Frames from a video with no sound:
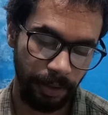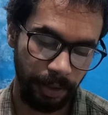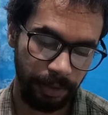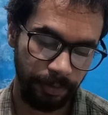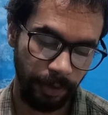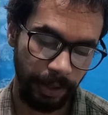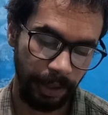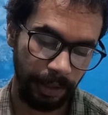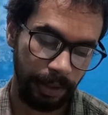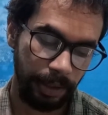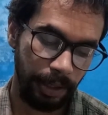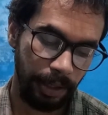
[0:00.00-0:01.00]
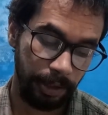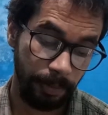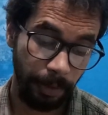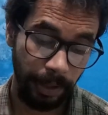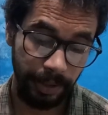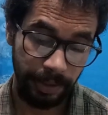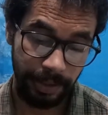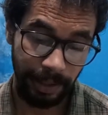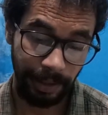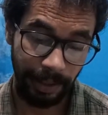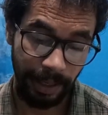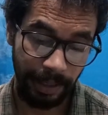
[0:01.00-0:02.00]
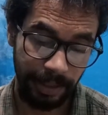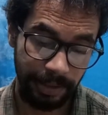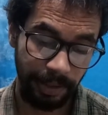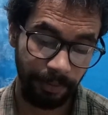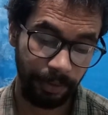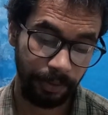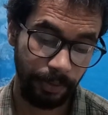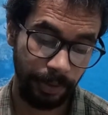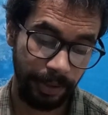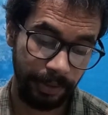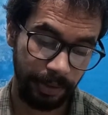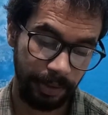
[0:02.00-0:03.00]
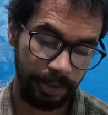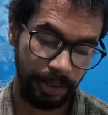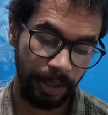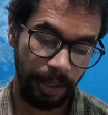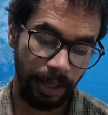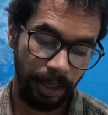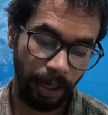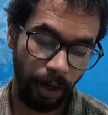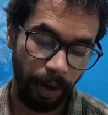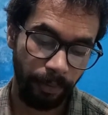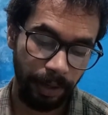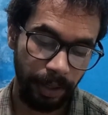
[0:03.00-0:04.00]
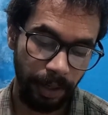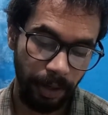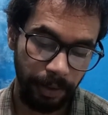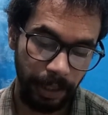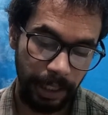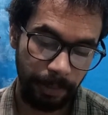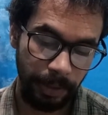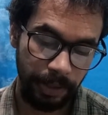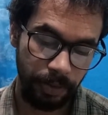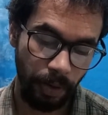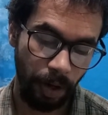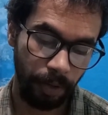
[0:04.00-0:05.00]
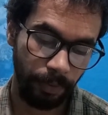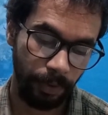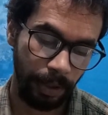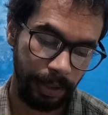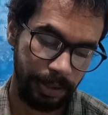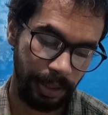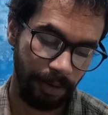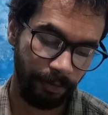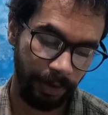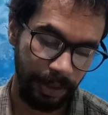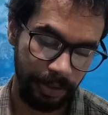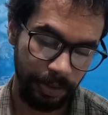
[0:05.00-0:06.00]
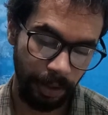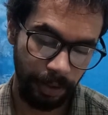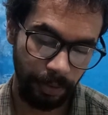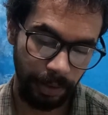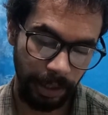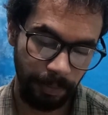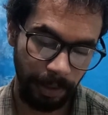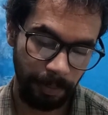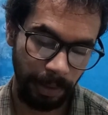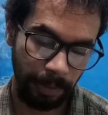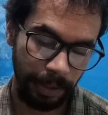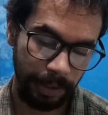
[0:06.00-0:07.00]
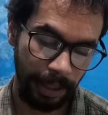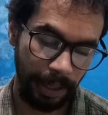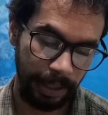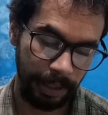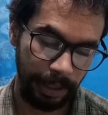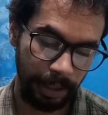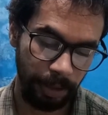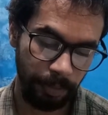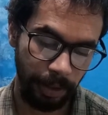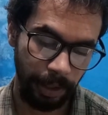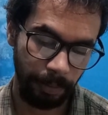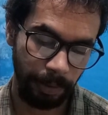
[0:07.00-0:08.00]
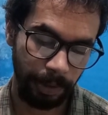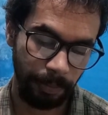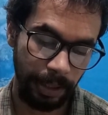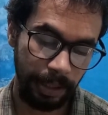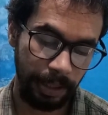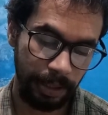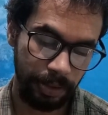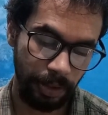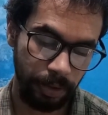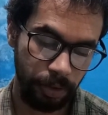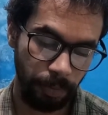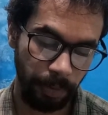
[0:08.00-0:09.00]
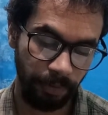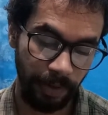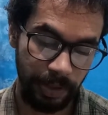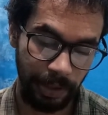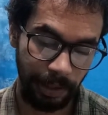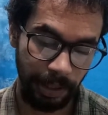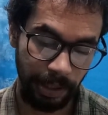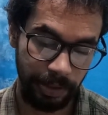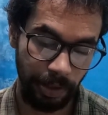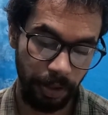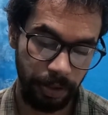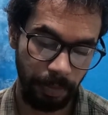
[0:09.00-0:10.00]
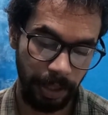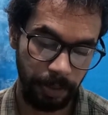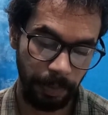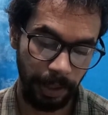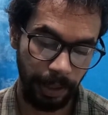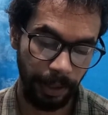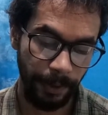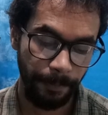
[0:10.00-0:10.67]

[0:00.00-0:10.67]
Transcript: on his forehead. The bullet is still there, he said with cool interest. Now I wonder how deep this rock wound is. If it is not too deep, it may be that I can get the bullet, but the bleeding is not superficial. He has lost much blood.